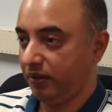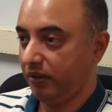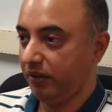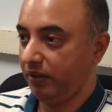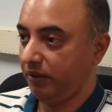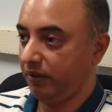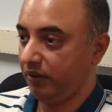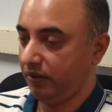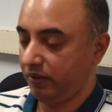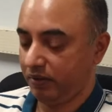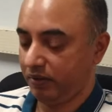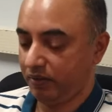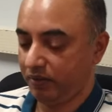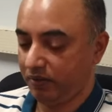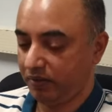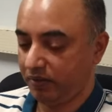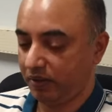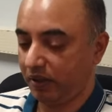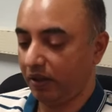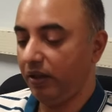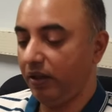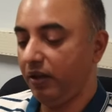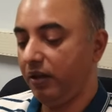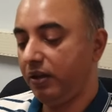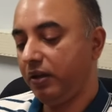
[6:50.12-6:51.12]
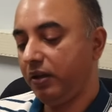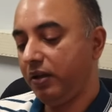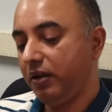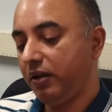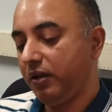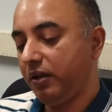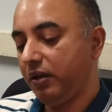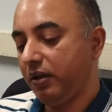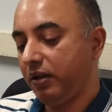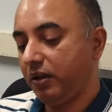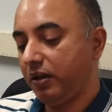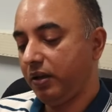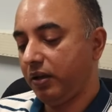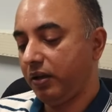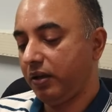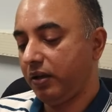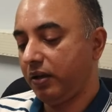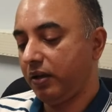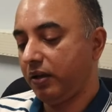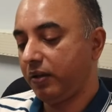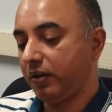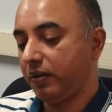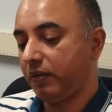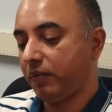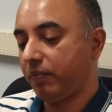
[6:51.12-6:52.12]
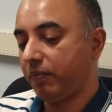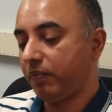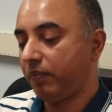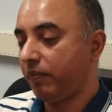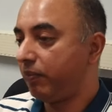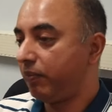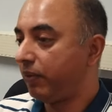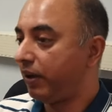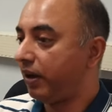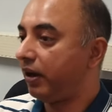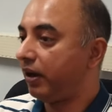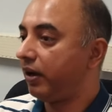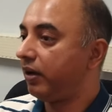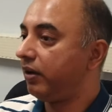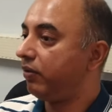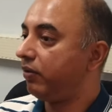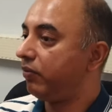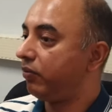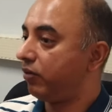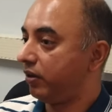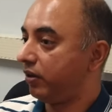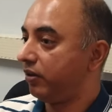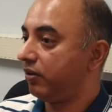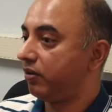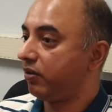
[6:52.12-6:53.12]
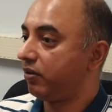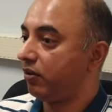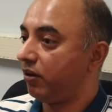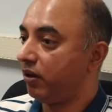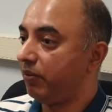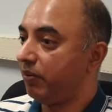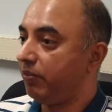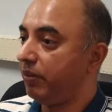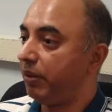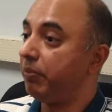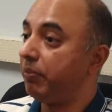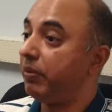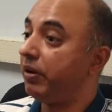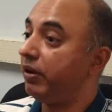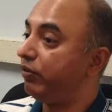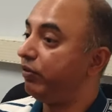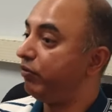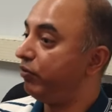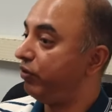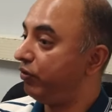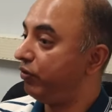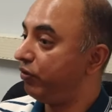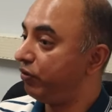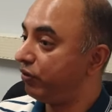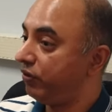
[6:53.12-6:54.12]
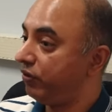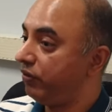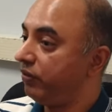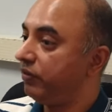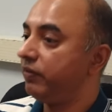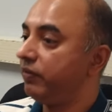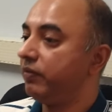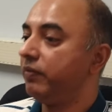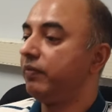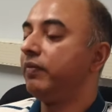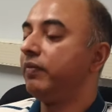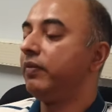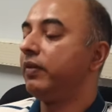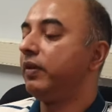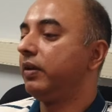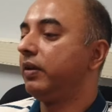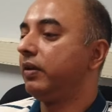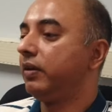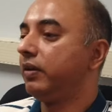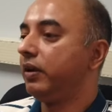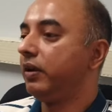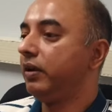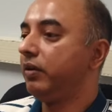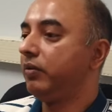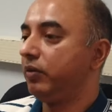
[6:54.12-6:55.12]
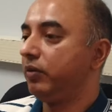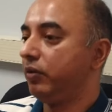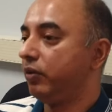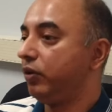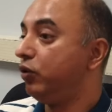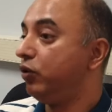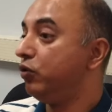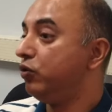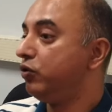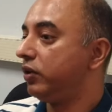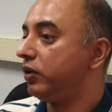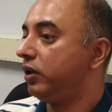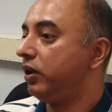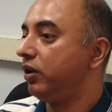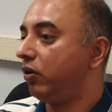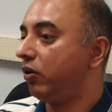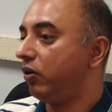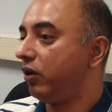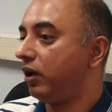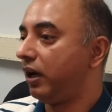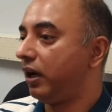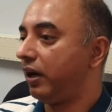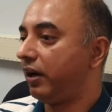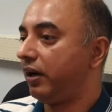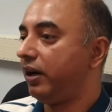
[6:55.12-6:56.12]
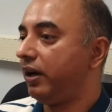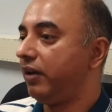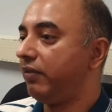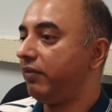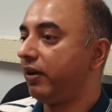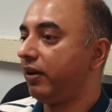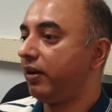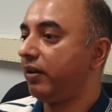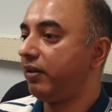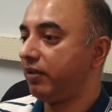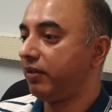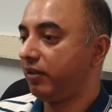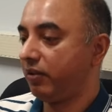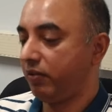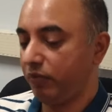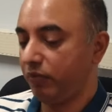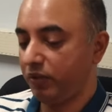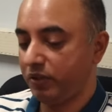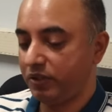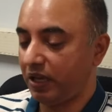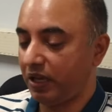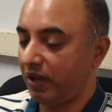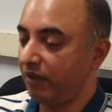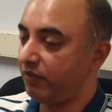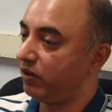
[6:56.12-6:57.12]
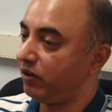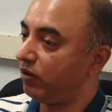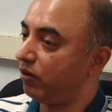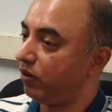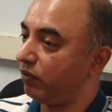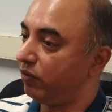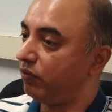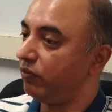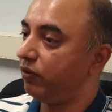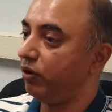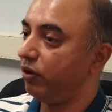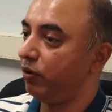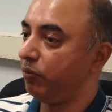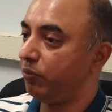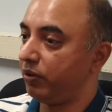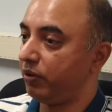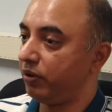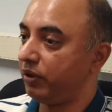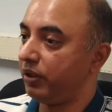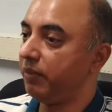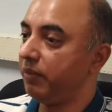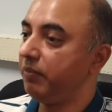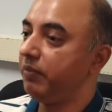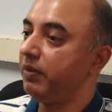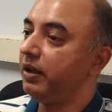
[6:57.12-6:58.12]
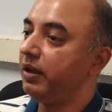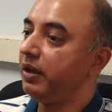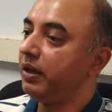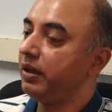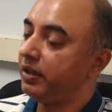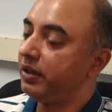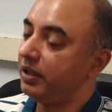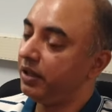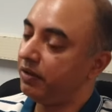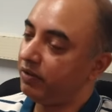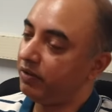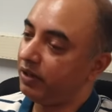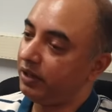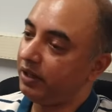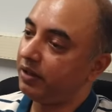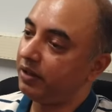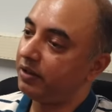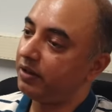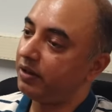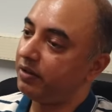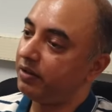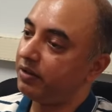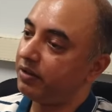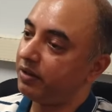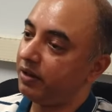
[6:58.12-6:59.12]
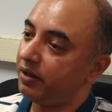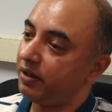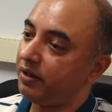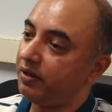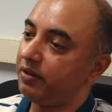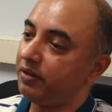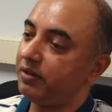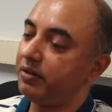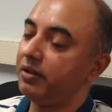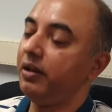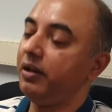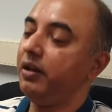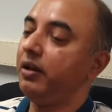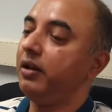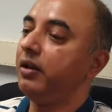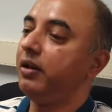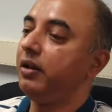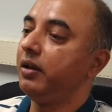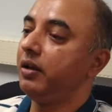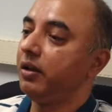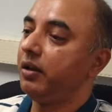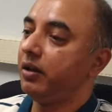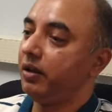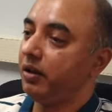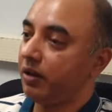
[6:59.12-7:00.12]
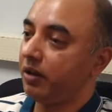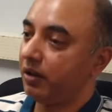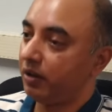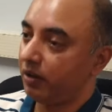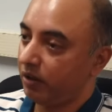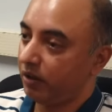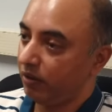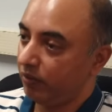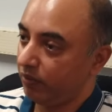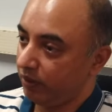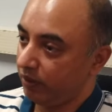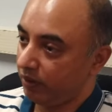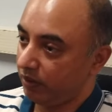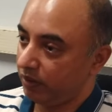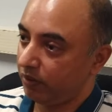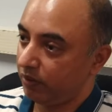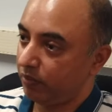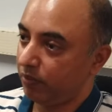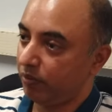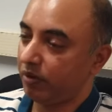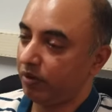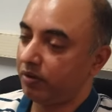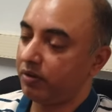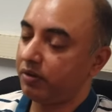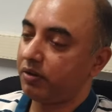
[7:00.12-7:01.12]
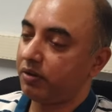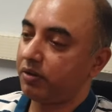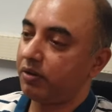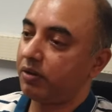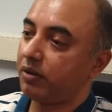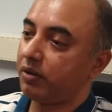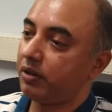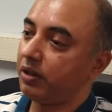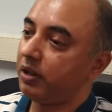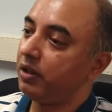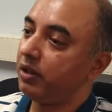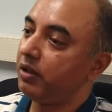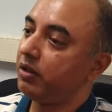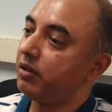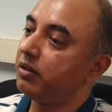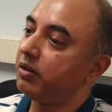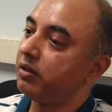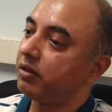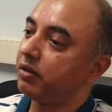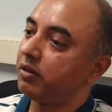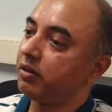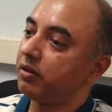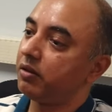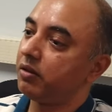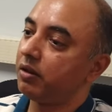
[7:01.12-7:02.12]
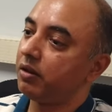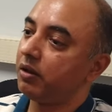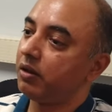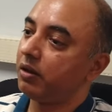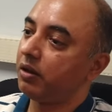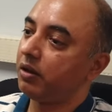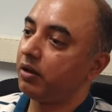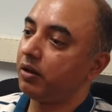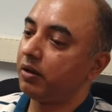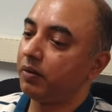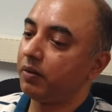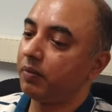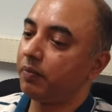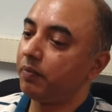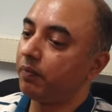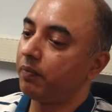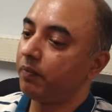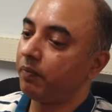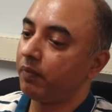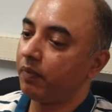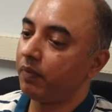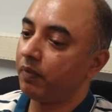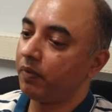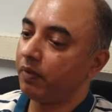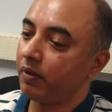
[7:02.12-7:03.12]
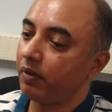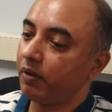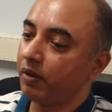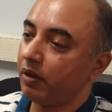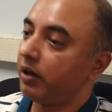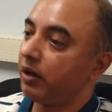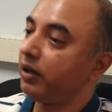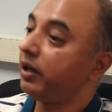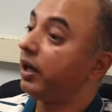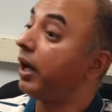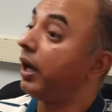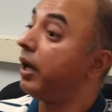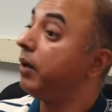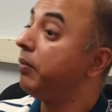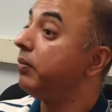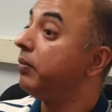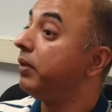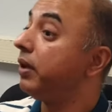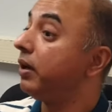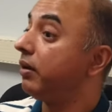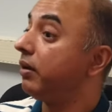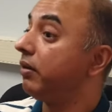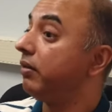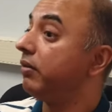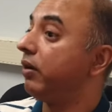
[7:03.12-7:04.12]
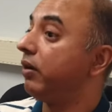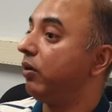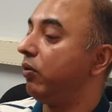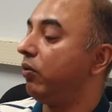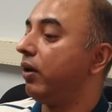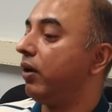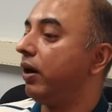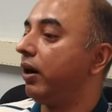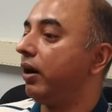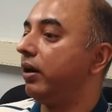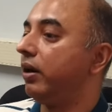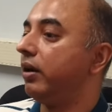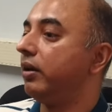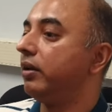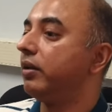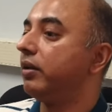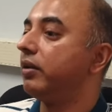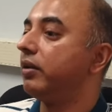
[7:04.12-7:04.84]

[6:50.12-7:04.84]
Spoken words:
the cell by what is called membrane fusion. And usually, all RNA viruses which have an envelope on them, they will get inside the cell using this process. There's a time that is required.